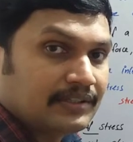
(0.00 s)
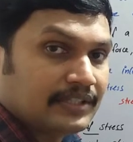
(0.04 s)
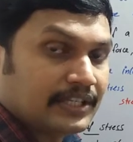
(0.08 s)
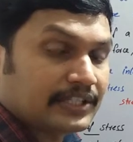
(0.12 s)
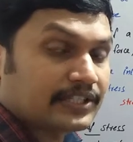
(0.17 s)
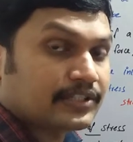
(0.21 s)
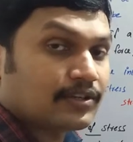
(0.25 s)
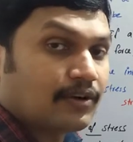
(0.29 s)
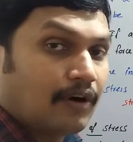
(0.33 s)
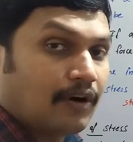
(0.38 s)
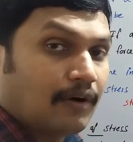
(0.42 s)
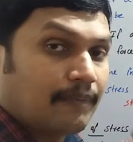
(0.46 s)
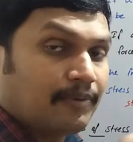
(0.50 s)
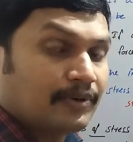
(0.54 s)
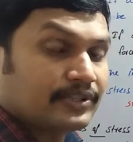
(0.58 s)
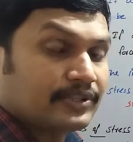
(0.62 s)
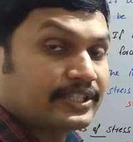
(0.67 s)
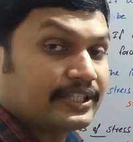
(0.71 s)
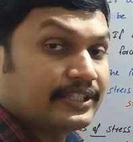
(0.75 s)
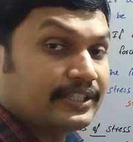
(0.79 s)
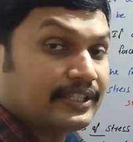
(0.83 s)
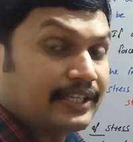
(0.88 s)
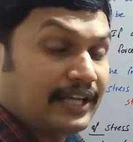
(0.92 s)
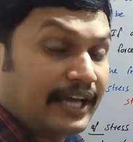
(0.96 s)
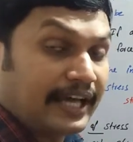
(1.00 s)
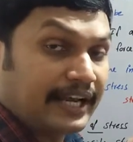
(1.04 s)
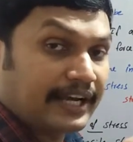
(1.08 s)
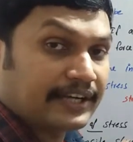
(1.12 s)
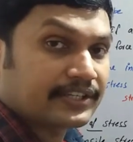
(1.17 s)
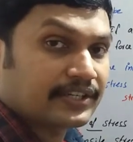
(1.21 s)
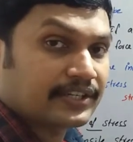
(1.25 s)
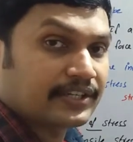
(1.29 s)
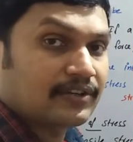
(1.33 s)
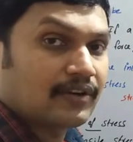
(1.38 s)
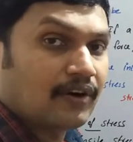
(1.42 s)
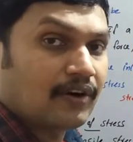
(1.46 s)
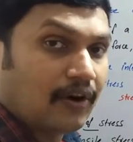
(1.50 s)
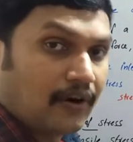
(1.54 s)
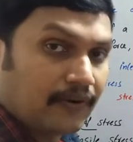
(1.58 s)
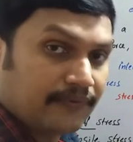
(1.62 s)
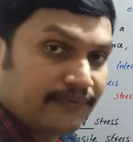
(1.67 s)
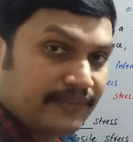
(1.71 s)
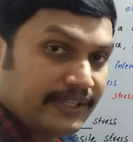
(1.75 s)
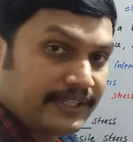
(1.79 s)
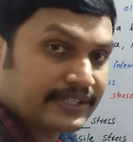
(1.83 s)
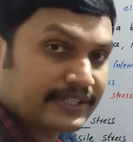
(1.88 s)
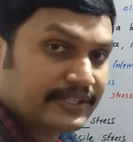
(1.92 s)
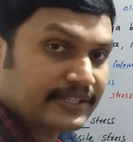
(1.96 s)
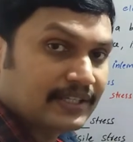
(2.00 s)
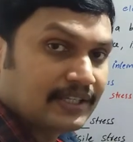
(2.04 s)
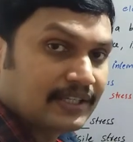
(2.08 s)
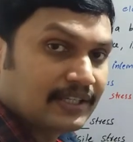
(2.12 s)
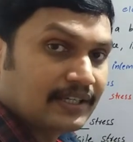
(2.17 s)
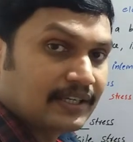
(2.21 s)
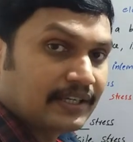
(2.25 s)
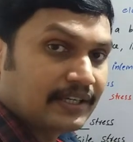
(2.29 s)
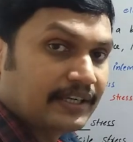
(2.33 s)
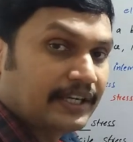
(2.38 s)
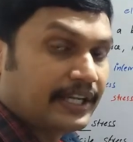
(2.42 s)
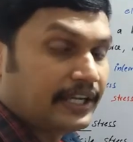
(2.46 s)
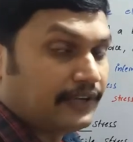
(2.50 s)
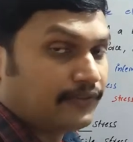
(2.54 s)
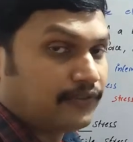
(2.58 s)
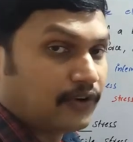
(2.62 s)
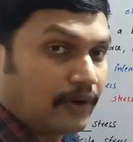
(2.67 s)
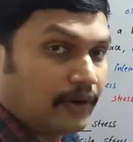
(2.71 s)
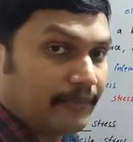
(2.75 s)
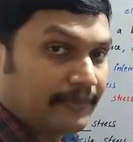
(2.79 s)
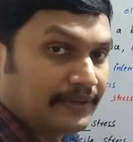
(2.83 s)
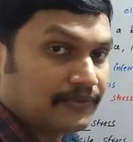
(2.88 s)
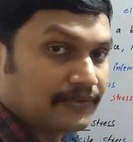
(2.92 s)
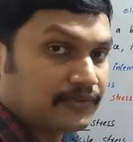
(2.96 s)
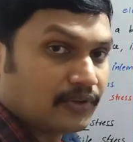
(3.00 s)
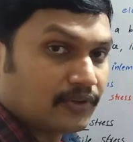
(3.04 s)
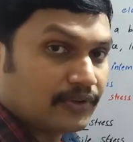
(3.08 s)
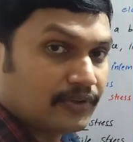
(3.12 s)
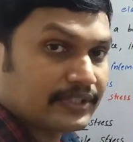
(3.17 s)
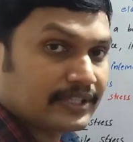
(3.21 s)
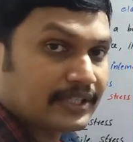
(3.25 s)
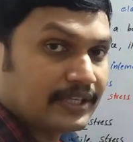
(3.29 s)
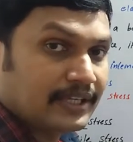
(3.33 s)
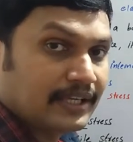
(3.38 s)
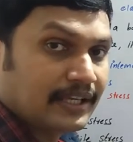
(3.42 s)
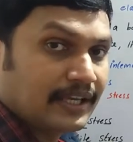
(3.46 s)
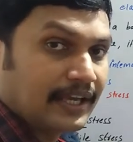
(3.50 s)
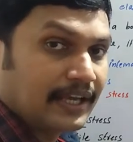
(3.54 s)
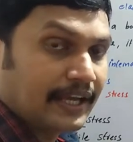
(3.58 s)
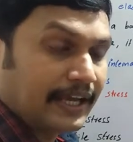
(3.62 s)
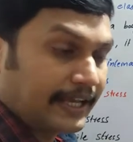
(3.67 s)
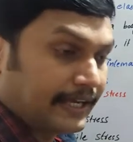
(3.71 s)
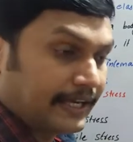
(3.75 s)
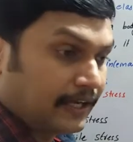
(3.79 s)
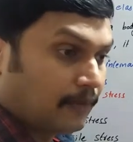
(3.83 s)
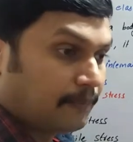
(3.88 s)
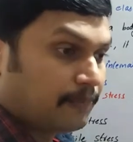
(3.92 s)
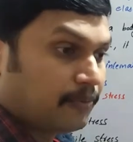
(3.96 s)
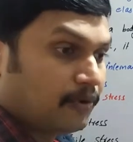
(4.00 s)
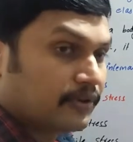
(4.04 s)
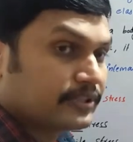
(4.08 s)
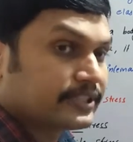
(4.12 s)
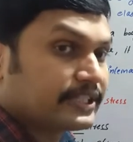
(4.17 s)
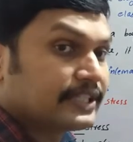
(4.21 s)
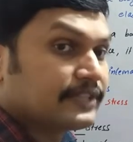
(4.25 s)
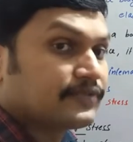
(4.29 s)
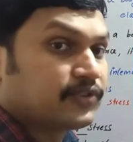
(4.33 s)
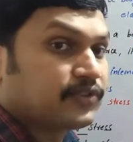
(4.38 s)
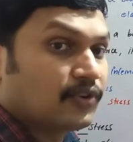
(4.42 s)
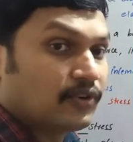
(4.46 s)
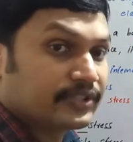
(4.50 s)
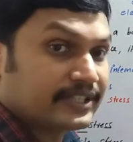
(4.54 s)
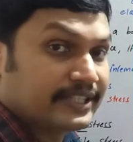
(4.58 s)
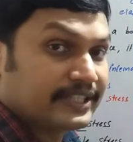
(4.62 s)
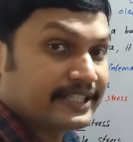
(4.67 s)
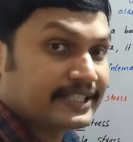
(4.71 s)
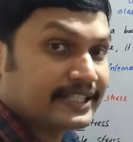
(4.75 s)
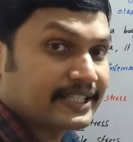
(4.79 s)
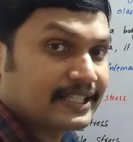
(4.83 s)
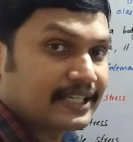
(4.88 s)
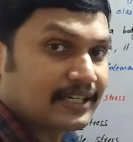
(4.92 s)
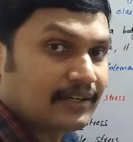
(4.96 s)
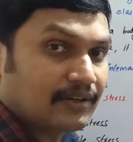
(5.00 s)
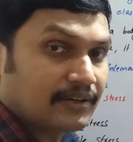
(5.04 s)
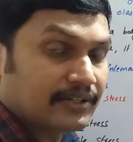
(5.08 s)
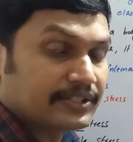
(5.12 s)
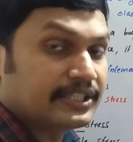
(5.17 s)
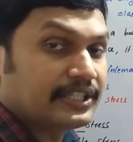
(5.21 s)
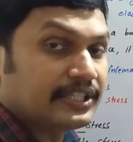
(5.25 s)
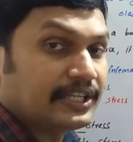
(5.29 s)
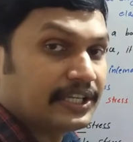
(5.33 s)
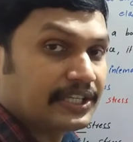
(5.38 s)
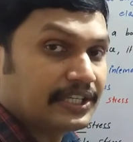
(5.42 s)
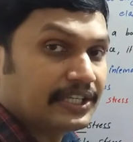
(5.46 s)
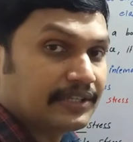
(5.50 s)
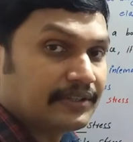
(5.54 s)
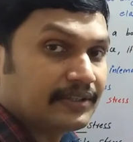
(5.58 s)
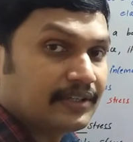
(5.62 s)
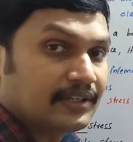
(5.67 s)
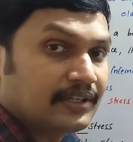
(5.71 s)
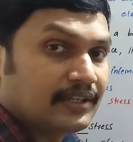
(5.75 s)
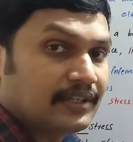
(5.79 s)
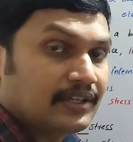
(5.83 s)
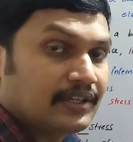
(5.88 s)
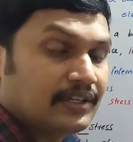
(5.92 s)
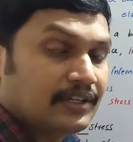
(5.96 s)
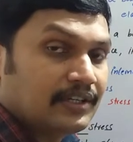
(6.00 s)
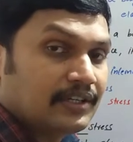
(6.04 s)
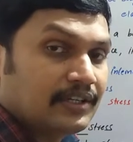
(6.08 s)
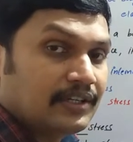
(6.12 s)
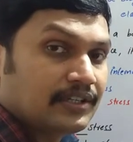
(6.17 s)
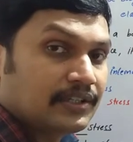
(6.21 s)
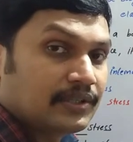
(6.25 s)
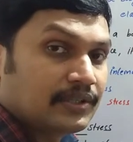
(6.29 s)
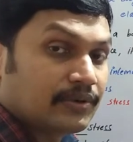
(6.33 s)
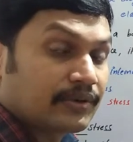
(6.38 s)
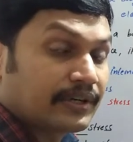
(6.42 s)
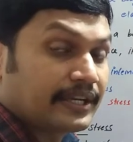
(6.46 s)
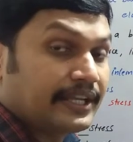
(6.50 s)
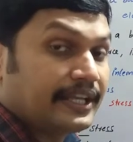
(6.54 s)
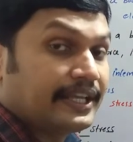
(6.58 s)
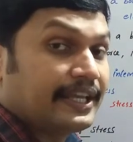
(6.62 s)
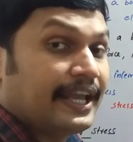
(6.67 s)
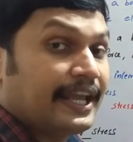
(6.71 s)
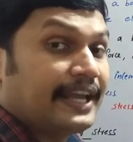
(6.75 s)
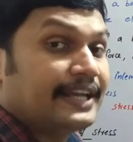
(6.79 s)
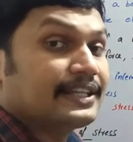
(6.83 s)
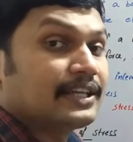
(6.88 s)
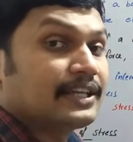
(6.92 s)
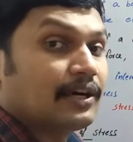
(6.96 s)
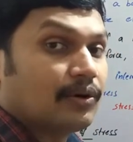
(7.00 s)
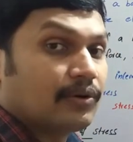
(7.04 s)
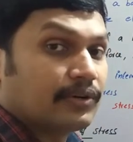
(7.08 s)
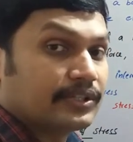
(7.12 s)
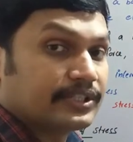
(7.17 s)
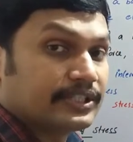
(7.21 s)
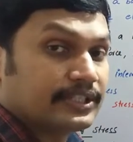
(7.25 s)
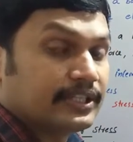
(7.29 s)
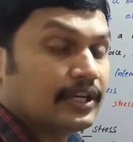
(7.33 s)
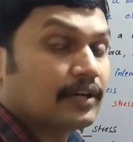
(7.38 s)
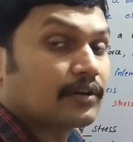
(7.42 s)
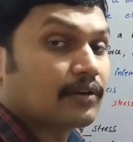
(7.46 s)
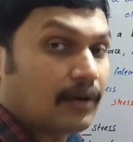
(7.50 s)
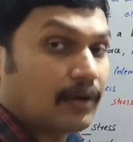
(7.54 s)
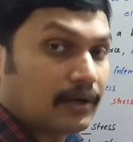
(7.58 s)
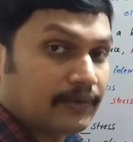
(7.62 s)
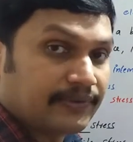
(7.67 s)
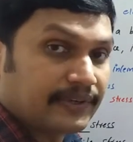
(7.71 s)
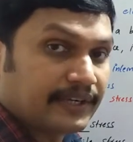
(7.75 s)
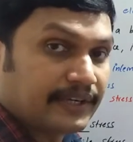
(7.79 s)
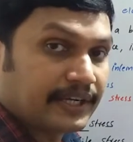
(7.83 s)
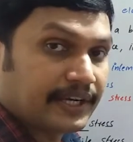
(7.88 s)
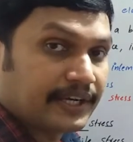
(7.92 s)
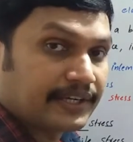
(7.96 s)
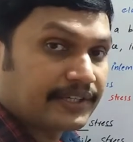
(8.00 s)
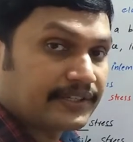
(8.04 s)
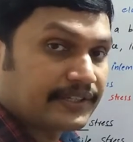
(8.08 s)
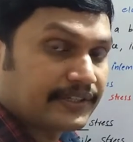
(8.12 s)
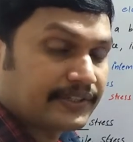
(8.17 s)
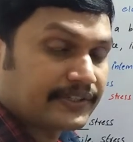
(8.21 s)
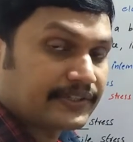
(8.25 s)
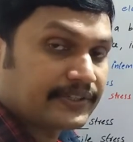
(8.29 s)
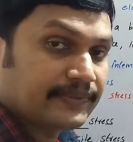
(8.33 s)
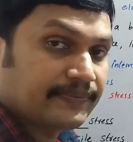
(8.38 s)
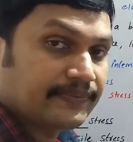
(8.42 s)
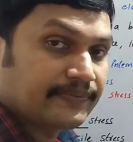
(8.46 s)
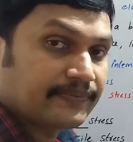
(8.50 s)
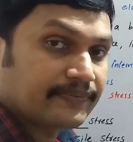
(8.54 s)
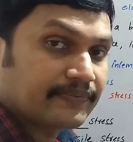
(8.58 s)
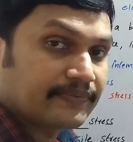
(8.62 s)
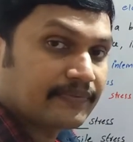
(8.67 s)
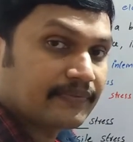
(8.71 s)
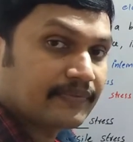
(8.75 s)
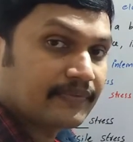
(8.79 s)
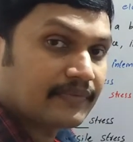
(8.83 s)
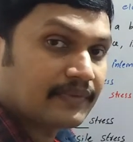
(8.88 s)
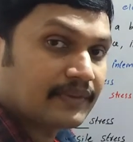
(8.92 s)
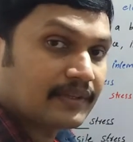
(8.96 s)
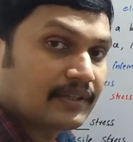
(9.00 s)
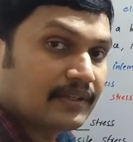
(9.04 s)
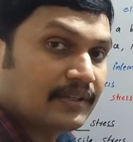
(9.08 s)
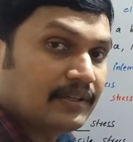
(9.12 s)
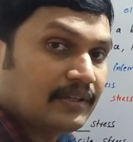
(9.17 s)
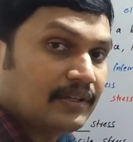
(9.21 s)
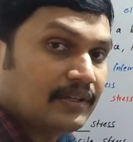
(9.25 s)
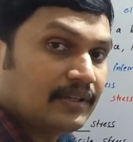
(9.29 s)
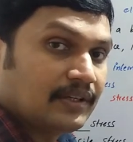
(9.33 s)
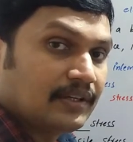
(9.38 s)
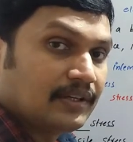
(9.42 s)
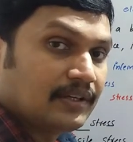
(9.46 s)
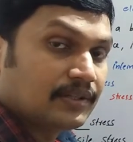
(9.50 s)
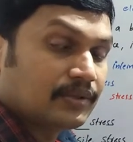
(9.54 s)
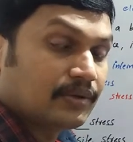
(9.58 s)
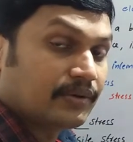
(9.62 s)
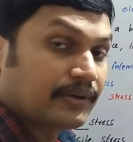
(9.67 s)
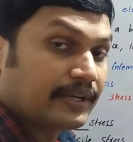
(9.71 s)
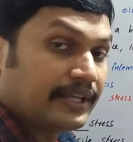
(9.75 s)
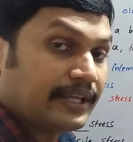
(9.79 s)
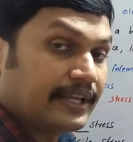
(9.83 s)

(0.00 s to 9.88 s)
Just opposite direction of this deforming force, an opposing force is originating to regain the original configurations. To